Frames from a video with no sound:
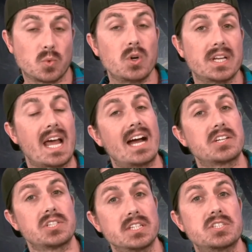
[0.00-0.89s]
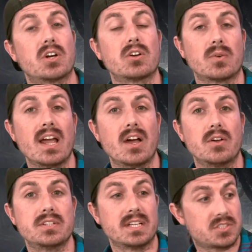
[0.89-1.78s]
would actually turn
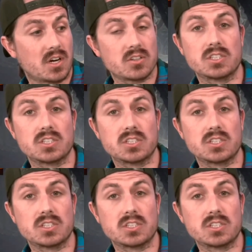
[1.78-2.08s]
around and start